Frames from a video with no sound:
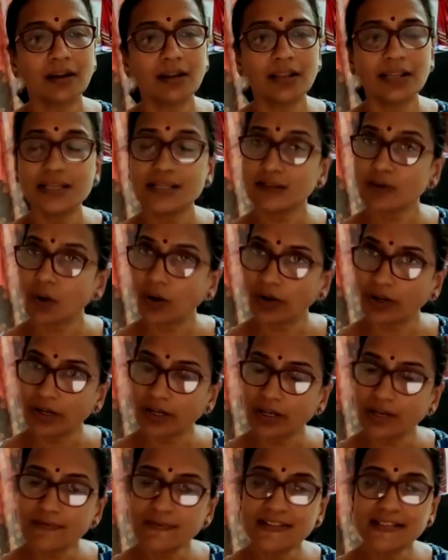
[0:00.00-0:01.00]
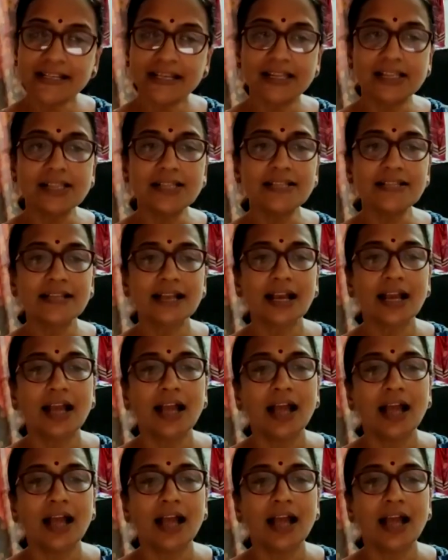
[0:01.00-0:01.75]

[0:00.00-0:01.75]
these cognitive skills,